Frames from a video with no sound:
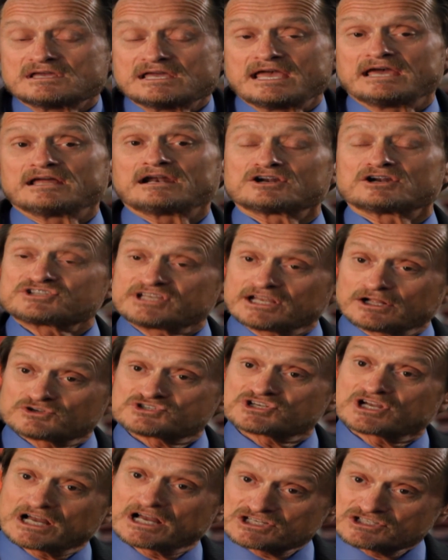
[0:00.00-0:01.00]
And our
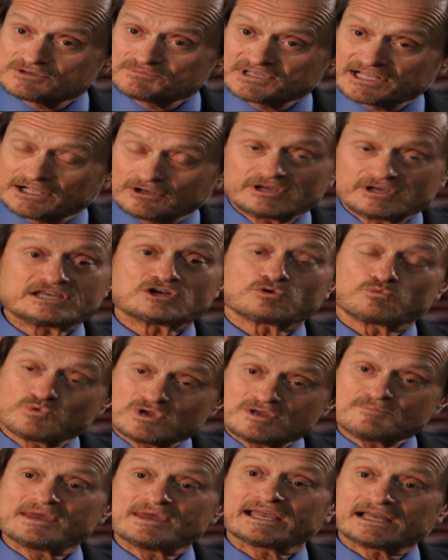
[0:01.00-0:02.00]
tailor's a custom tailor. He can
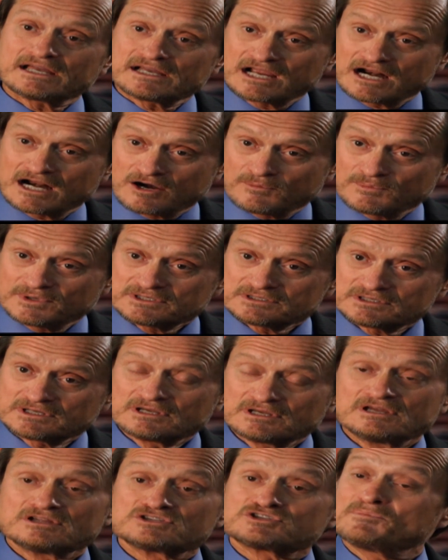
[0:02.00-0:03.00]
remake a garment
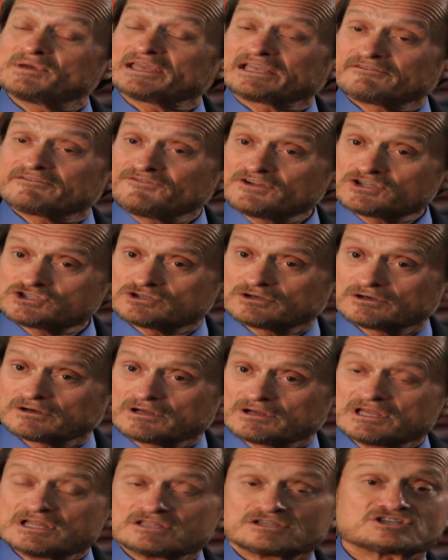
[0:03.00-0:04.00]
to make it fit you,
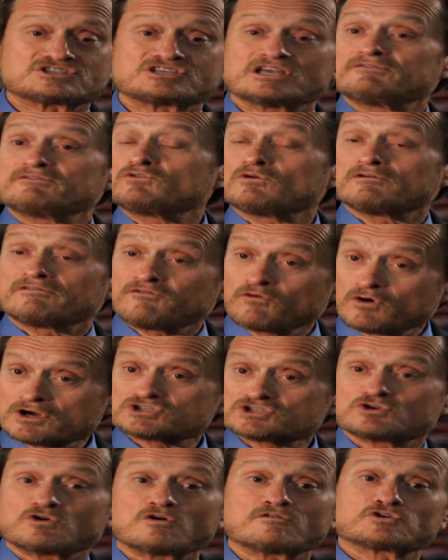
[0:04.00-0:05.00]
to save you a
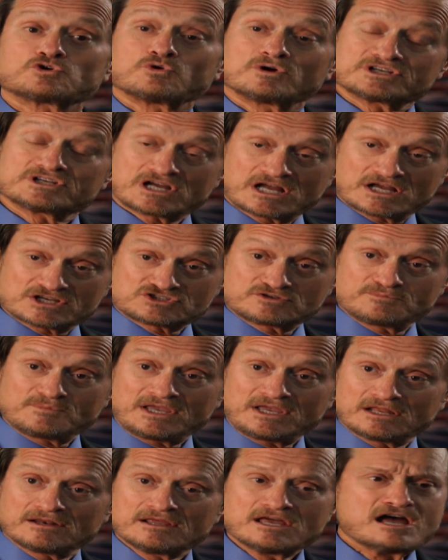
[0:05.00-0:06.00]
fortune over going to custom
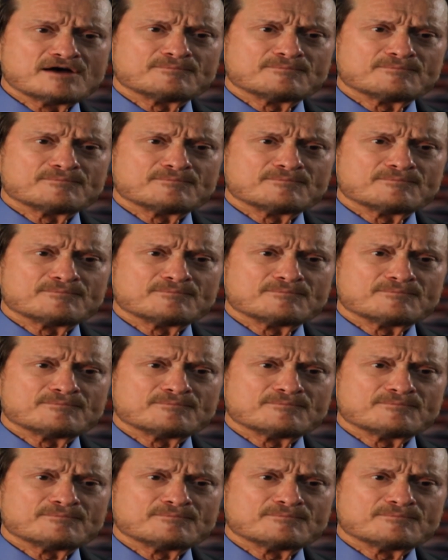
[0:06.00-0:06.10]
made.